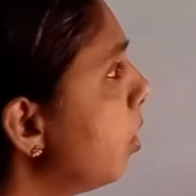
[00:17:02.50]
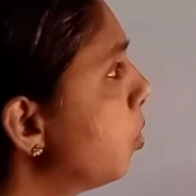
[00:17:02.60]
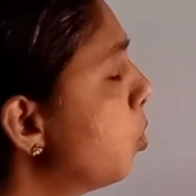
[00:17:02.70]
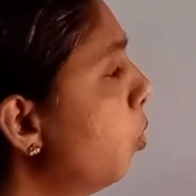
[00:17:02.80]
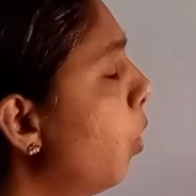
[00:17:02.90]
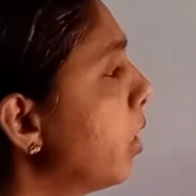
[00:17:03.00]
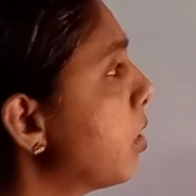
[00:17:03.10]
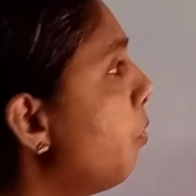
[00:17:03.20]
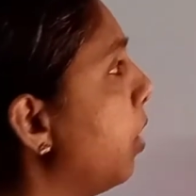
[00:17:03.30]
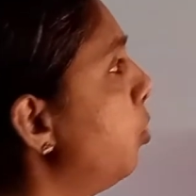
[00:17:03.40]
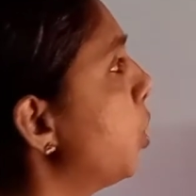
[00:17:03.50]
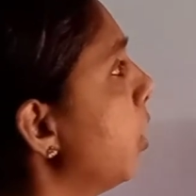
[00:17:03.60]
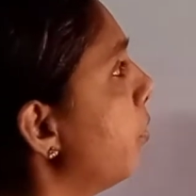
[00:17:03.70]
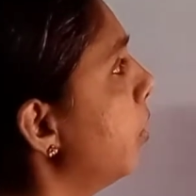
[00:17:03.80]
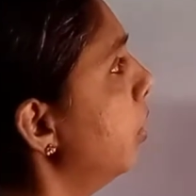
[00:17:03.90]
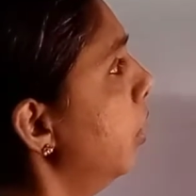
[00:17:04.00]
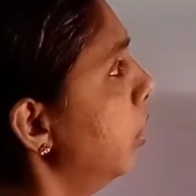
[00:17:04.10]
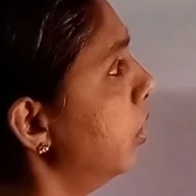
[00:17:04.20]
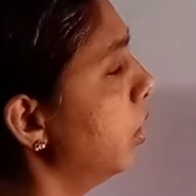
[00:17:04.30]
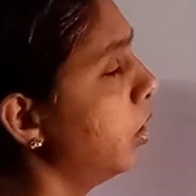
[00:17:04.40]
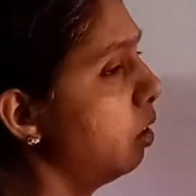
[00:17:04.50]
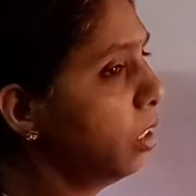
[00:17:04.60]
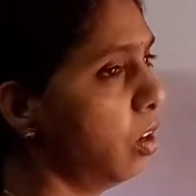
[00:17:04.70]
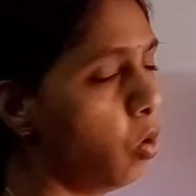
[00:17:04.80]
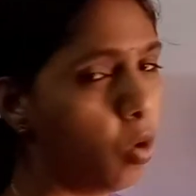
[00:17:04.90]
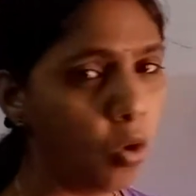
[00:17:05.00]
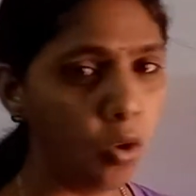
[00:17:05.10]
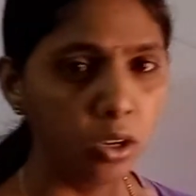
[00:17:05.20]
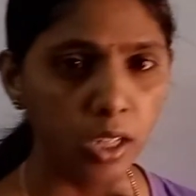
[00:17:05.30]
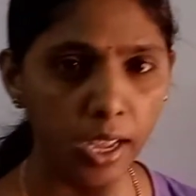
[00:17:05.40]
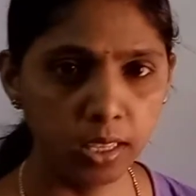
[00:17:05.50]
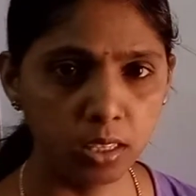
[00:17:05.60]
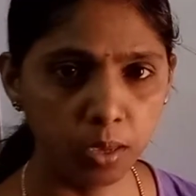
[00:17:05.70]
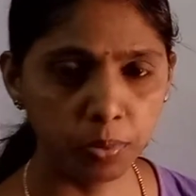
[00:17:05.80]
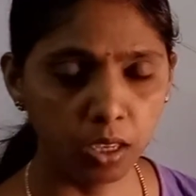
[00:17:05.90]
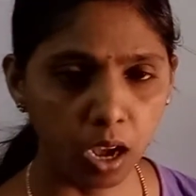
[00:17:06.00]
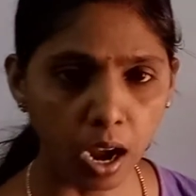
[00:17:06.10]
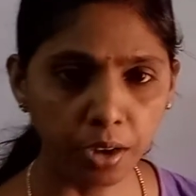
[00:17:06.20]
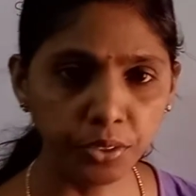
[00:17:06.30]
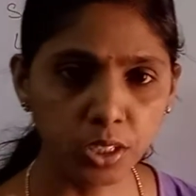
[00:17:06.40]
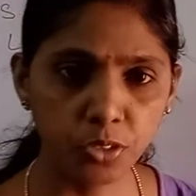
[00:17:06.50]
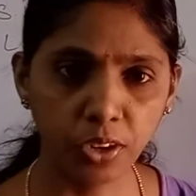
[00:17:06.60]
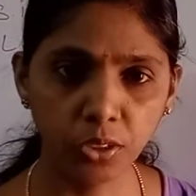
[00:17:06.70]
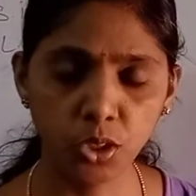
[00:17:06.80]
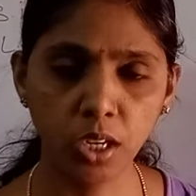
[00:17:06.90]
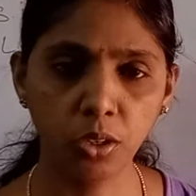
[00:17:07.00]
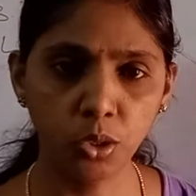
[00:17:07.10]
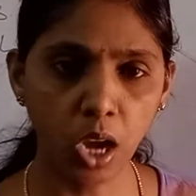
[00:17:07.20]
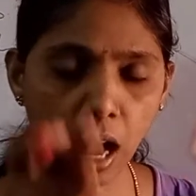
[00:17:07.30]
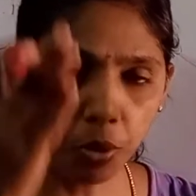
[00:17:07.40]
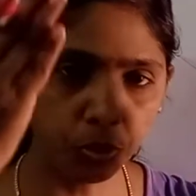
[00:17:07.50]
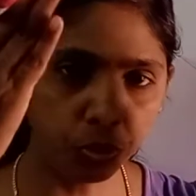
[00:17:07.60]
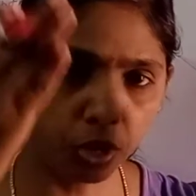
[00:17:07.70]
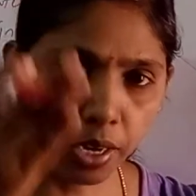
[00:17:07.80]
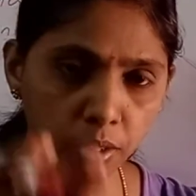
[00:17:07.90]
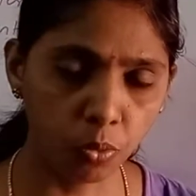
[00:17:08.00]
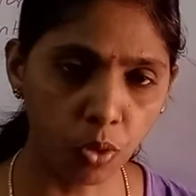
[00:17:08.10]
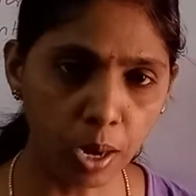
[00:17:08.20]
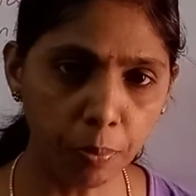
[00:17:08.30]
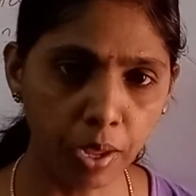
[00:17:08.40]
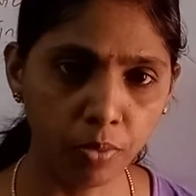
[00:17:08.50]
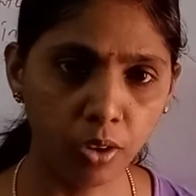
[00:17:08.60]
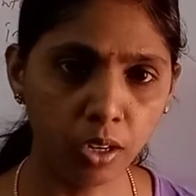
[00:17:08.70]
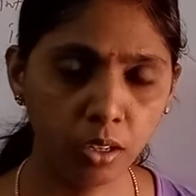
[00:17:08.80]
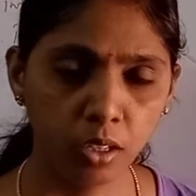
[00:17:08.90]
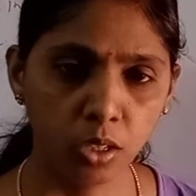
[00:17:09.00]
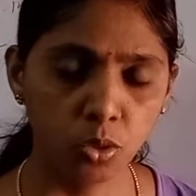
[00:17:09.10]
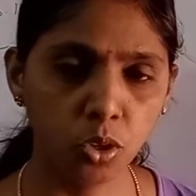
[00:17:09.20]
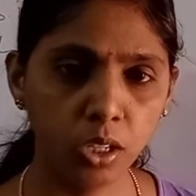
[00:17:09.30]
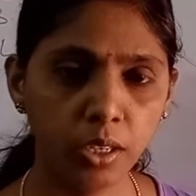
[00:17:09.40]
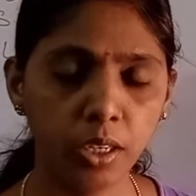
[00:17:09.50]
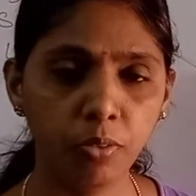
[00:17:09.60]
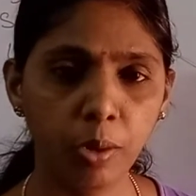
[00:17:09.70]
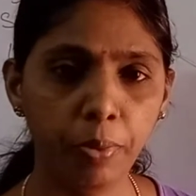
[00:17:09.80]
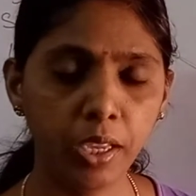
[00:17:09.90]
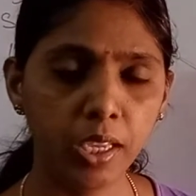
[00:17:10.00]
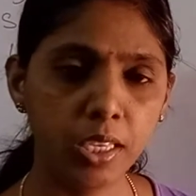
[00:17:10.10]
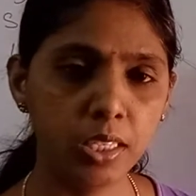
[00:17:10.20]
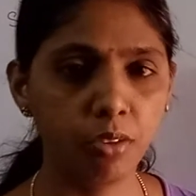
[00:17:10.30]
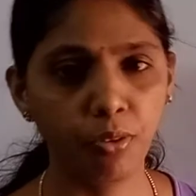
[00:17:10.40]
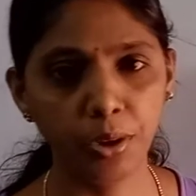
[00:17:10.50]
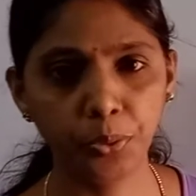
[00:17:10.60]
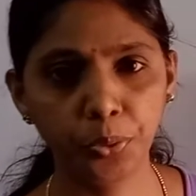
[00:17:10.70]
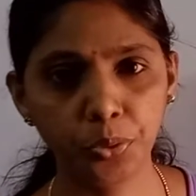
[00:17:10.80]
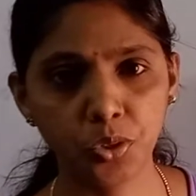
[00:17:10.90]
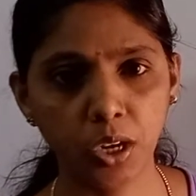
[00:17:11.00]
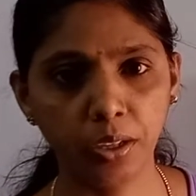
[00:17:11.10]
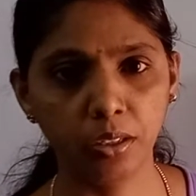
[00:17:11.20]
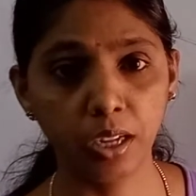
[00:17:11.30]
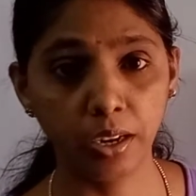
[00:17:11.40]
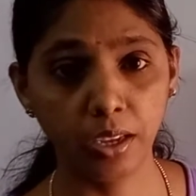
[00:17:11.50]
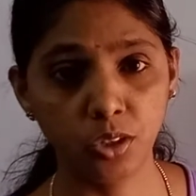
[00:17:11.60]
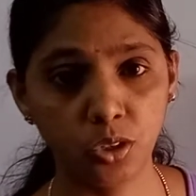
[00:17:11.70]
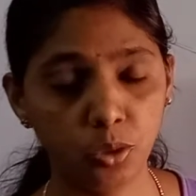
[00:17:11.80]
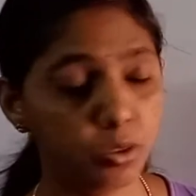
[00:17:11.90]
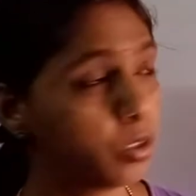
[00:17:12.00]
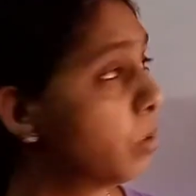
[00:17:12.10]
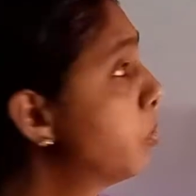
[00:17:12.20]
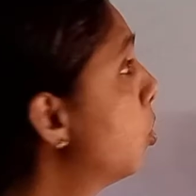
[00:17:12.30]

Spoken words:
So what is the function of here? All the enzymes and its function you have to write one by one, so that it will be easy for you to study the digestive system.